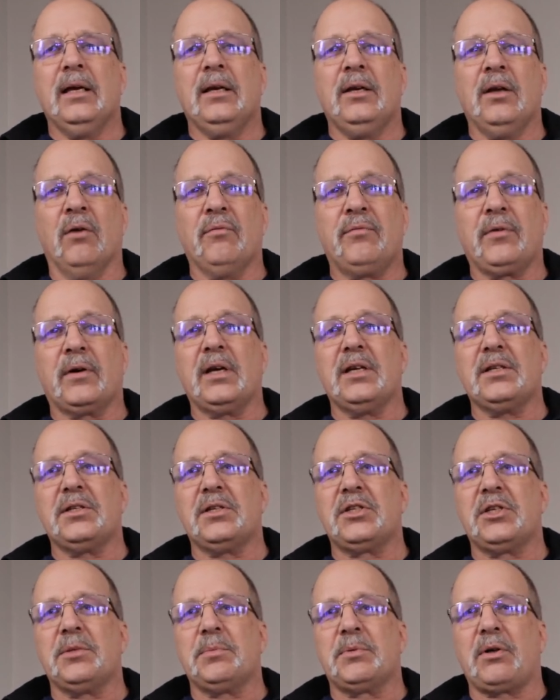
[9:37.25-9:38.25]
Don't forget to
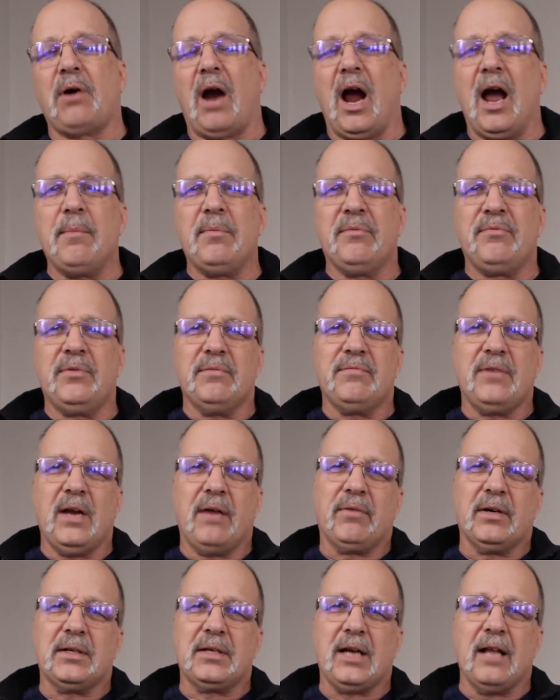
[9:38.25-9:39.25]
subscribe if you've
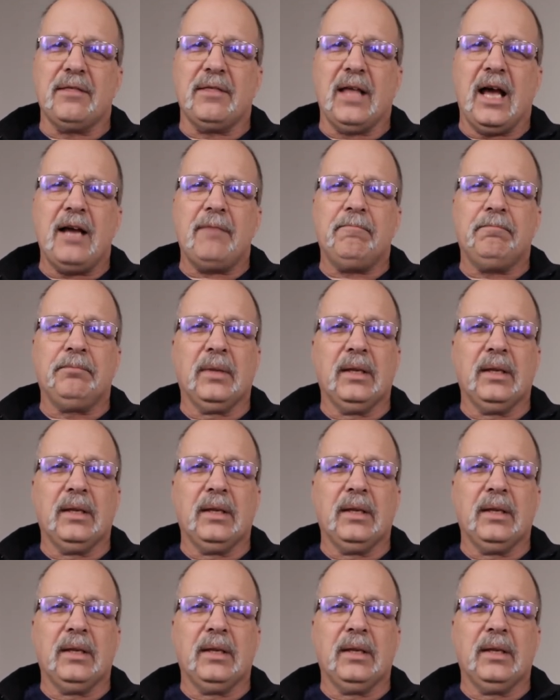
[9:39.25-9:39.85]
never done that.